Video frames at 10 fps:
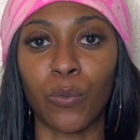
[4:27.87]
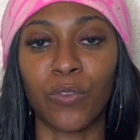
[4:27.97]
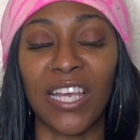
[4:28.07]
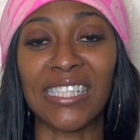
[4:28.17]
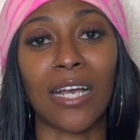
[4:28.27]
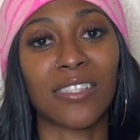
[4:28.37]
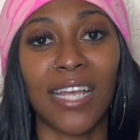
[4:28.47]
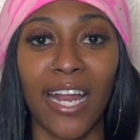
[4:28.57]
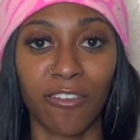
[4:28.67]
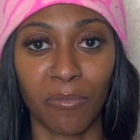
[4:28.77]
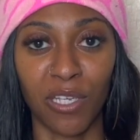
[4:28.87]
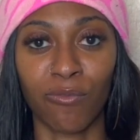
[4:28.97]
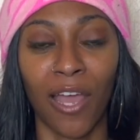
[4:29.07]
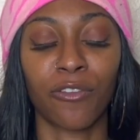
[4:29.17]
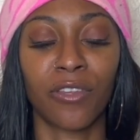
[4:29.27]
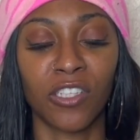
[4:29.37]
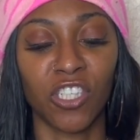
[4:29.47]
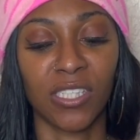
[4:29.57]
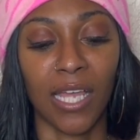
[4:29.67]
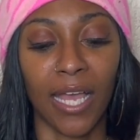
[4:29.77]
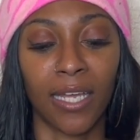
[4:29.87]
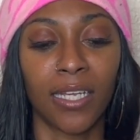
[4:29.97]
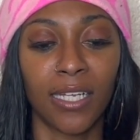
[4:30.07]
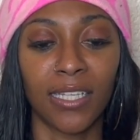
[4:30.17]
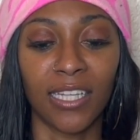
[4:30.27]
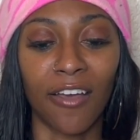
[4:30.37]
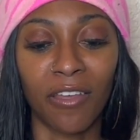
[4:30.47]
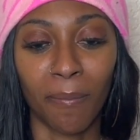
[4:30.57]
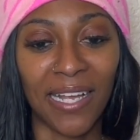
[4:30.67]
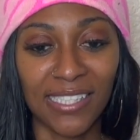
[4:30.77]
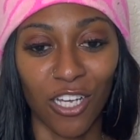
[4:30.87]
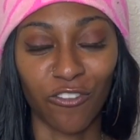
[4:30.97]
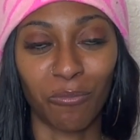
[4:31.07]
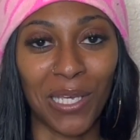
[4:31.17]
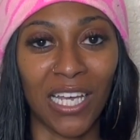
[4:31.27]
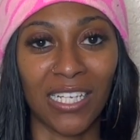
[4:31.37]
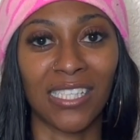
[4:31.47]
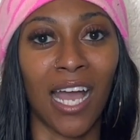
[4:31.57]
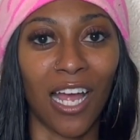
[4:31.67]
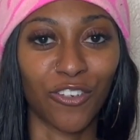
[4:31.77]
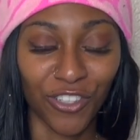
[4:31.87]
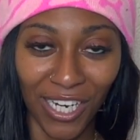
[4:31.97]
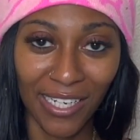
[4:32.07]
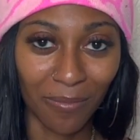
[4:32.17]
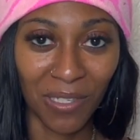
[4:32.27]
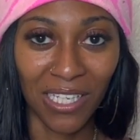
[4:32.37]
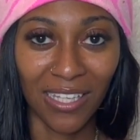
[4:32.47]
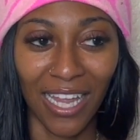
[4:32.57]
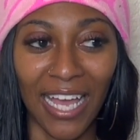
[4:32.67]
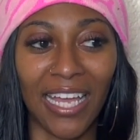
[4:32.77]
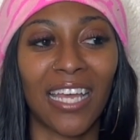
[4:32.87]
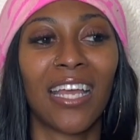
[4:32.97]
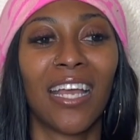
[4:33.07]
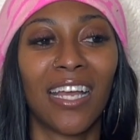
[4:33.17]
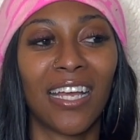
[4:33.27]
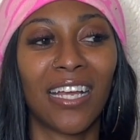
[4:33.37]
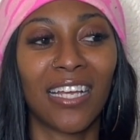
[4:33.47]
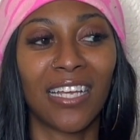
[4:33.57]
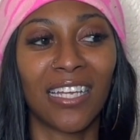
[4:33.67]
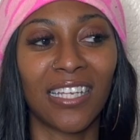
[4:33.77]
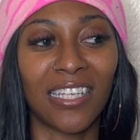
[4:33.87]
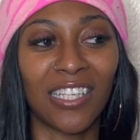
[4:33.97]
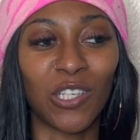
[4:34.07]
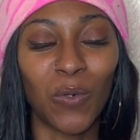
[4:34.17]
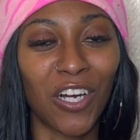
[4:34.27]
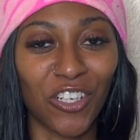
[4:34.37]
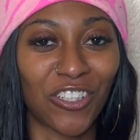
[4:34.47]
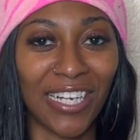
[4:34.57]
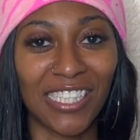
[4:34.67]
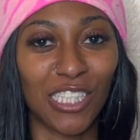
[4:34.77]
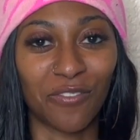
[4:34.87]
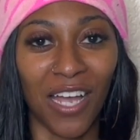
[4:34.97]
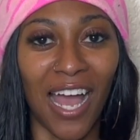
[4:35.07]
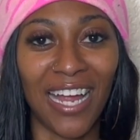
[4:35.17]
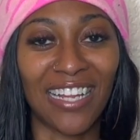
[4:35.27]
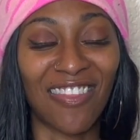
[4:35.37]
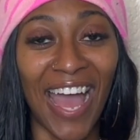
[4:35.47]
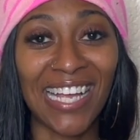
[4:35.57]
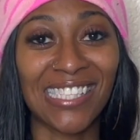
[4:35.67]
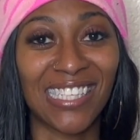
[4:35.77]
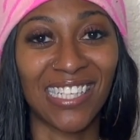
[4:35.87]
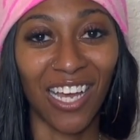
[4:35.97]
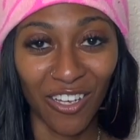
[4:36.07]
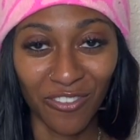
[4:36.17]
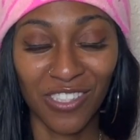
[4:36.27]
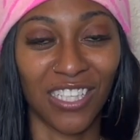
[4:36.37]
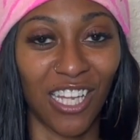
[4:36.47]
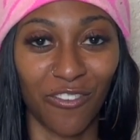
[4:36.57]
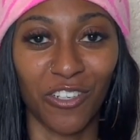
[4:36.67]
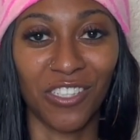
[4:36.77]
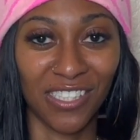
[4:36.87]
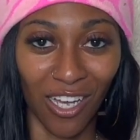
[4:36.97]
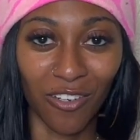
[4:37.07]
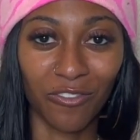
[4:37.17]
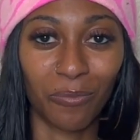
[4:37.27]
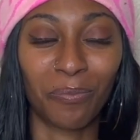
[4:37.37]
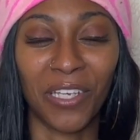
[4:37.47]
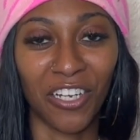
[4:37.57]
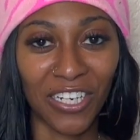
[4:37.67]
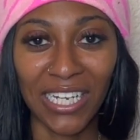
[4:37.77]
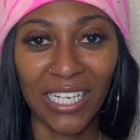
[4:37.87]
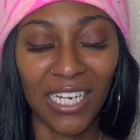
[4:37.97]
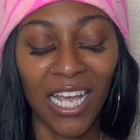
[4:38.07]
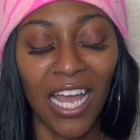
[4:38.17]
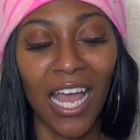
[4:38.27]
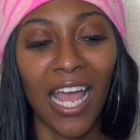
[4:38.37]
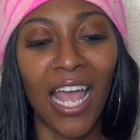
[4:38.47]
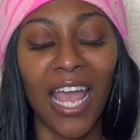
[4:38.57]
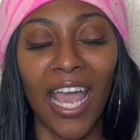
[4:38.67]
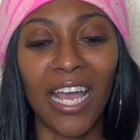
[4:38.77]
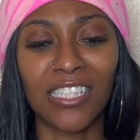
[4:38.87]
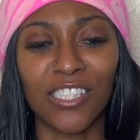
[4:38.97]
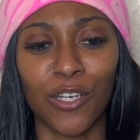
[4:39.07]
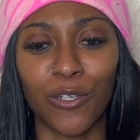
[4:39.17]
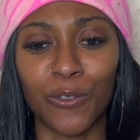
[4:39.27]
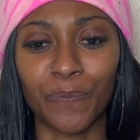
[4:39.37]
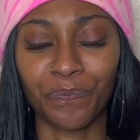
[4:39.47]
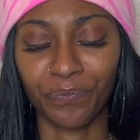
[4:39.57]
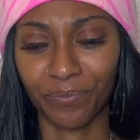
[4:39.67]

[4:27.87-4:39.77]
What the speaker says: things outside of me, rather than just like loving myself because God created me. Like, you are a creation of God. That is enough to love yourself, period. And so